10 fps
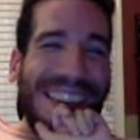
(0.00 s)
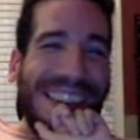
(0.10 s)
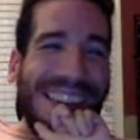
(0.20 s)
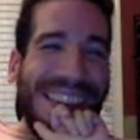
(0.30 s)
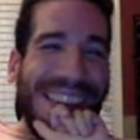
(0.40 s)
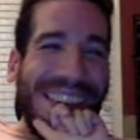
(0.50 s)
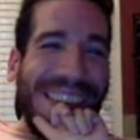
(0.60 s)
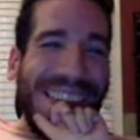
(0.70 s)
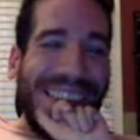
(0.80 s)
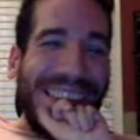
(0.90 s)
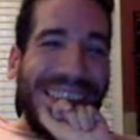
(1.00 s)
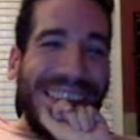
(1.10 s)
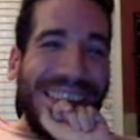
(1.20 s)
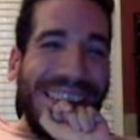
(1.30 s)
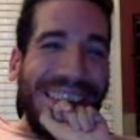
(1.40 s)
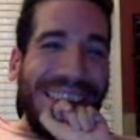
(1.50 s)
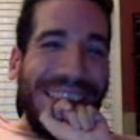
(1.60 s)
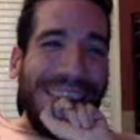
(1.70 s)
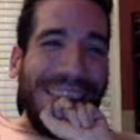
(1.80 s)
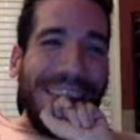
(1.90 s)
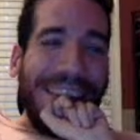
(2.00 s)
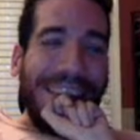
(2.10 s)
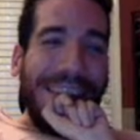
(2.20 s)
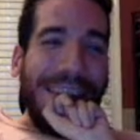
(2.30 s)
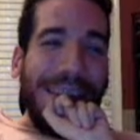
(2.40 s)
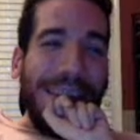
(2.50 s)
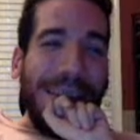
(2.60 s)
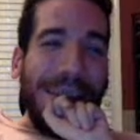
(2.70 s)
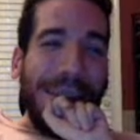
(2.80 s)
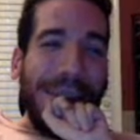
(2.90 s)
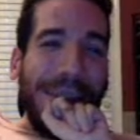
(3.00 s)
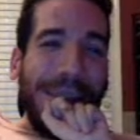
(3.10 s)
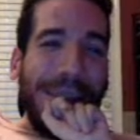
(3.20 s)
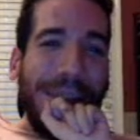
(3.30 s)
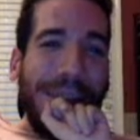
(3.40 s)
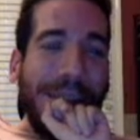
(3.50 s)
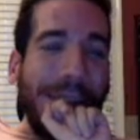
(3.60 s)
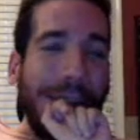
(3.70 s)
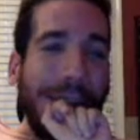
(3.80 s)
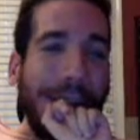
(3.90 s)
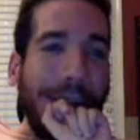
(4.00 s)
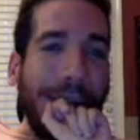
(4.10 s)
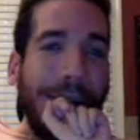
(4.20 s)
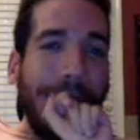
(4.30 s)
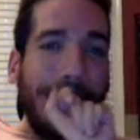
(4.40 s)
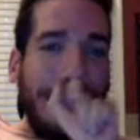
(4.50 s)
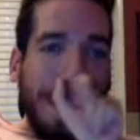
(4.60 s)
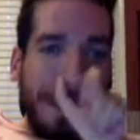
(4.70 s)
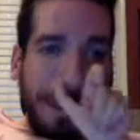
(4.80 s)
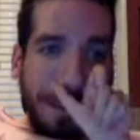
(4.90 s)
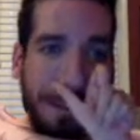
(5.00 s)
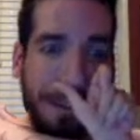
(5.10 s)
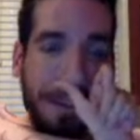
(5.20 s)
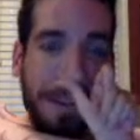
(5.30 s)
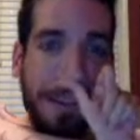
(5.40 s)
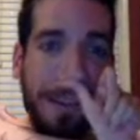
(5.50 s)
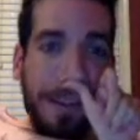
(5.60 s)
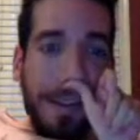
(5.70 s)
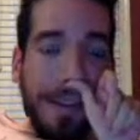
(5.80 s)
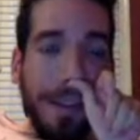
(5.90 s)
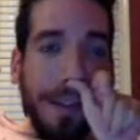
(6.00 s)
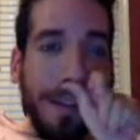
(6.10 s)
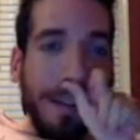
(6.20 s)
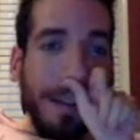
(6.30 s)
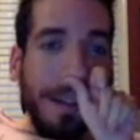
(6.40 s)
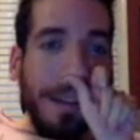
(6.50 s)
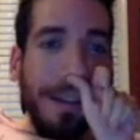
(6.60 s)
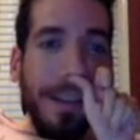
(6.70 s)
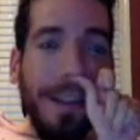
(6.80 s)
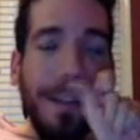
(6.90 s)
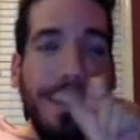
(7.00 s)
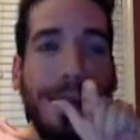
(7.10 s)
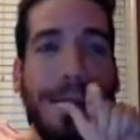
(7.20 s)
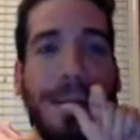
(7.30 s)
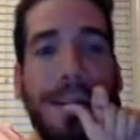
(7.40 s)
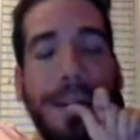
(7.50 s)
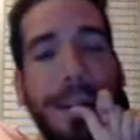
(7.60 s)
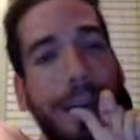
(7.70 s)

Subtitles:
This person isn't speaking.